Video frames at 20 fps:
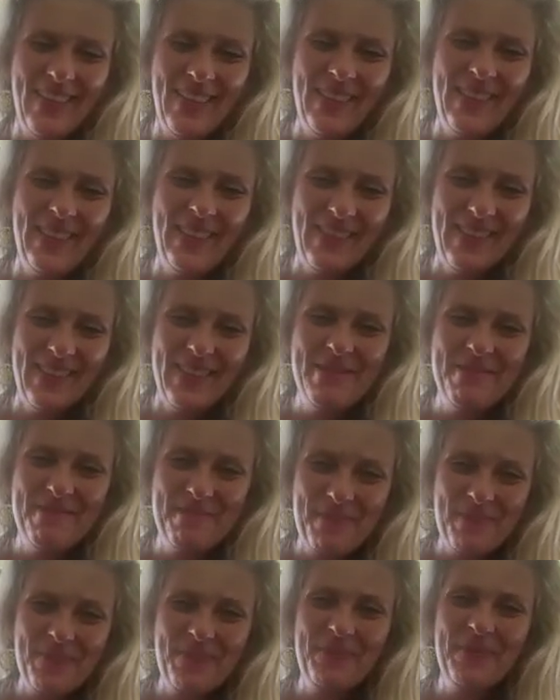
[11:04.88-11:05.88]
Exactly.
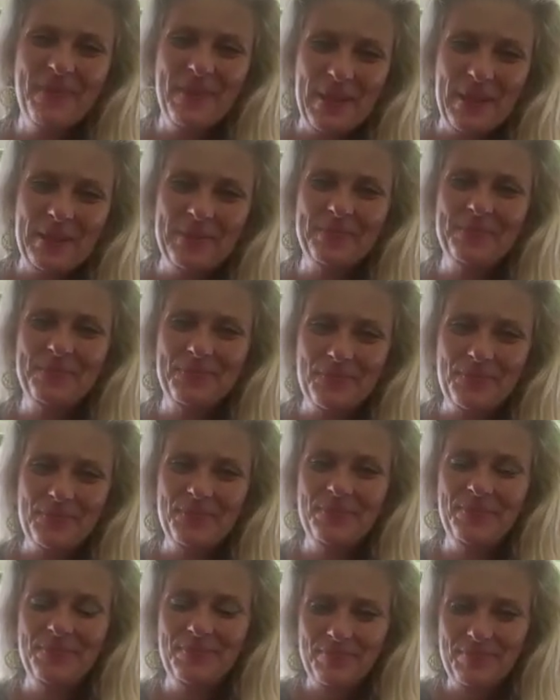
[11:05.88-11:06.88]
Peace in the
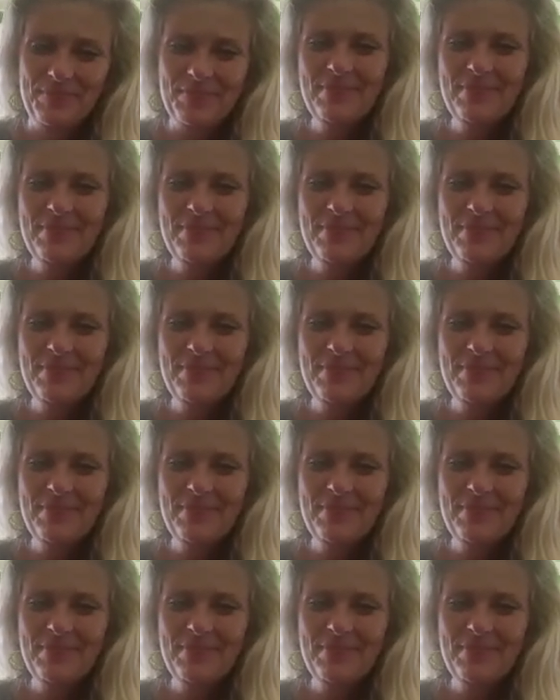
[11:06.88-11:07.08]
room.